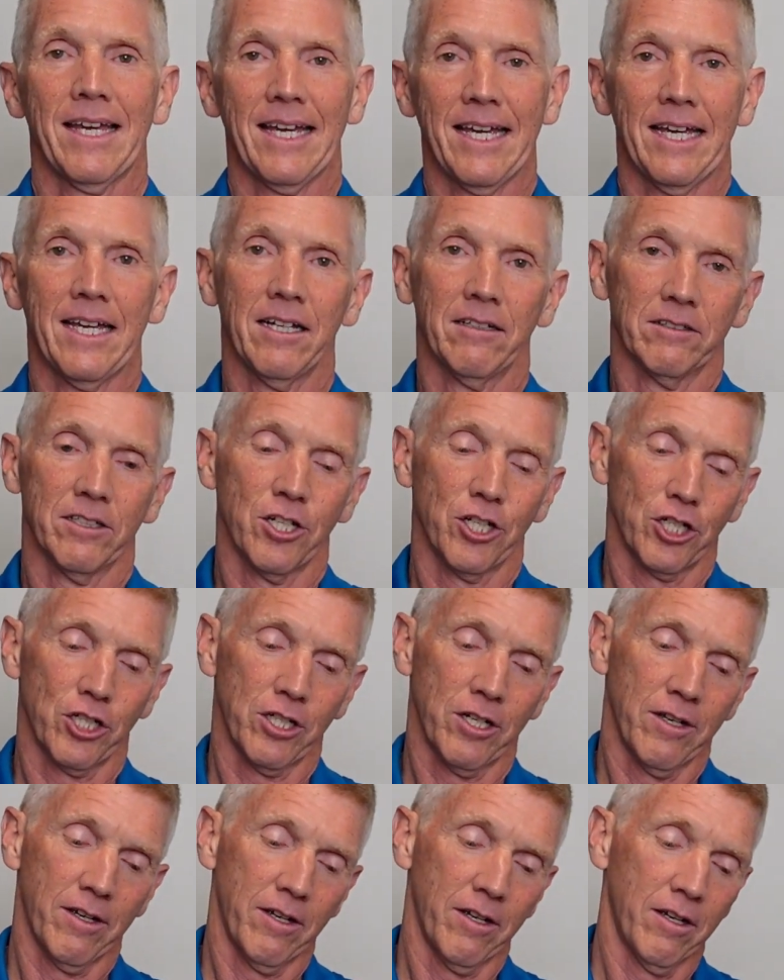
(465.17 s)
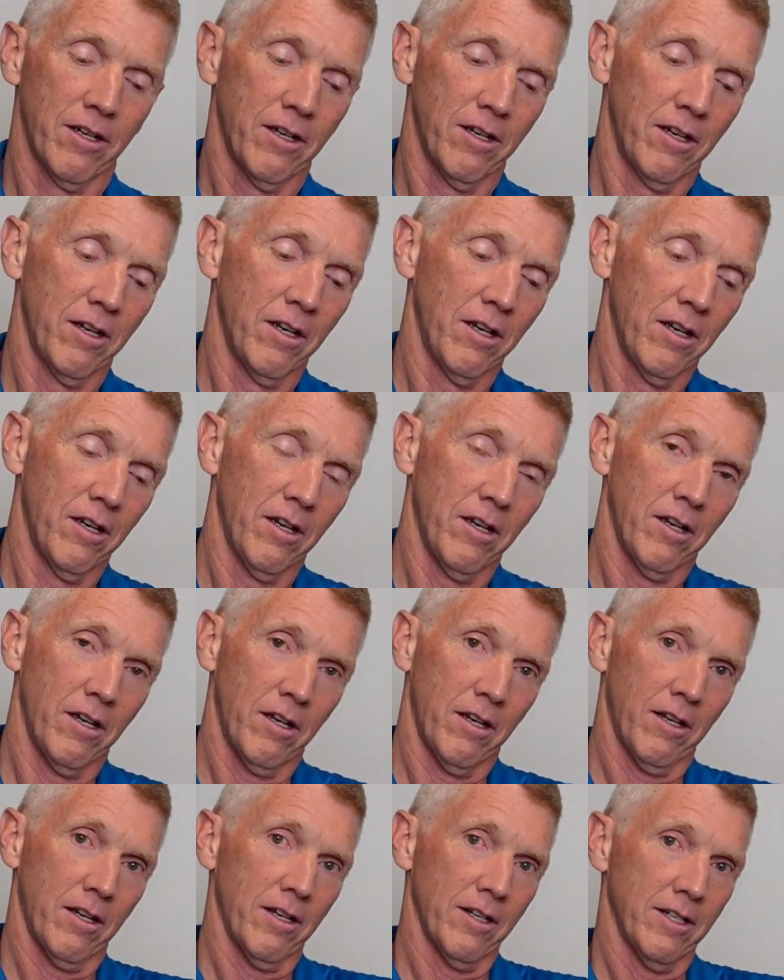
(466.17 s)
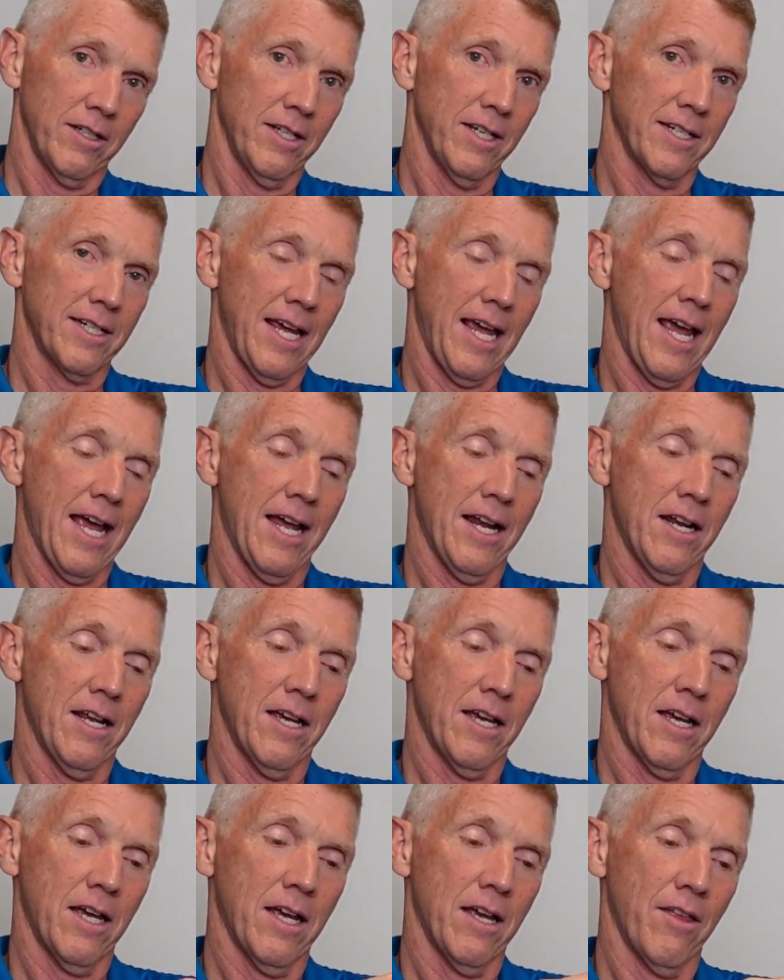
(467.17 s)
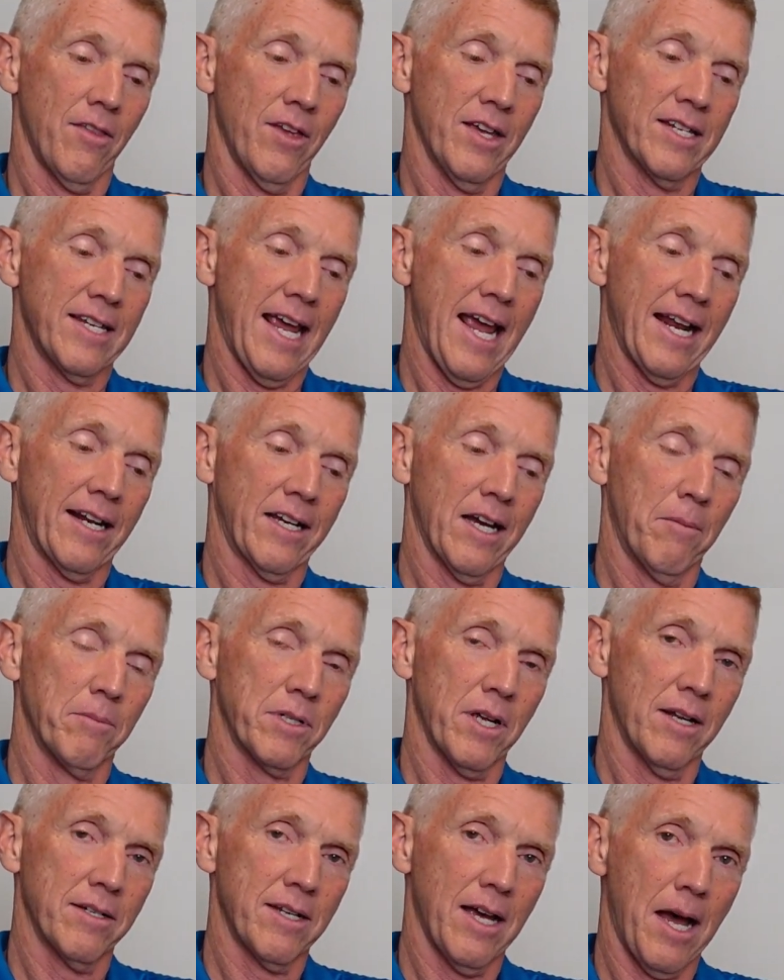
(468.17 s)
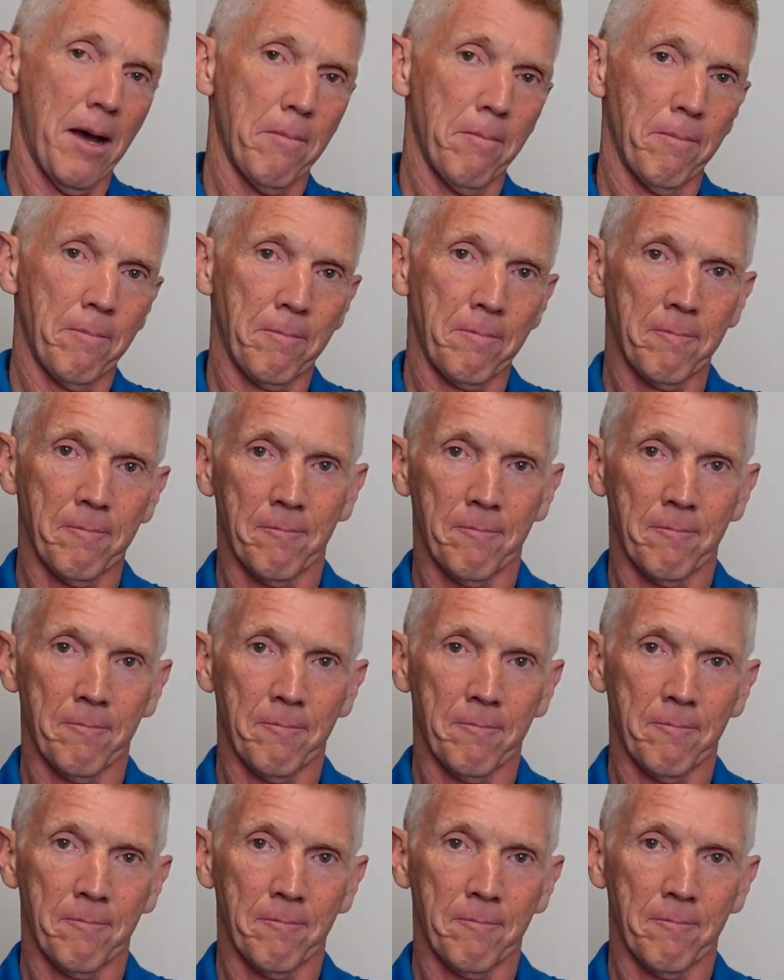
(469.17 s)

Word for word: English. See this hand? This hand comes on top.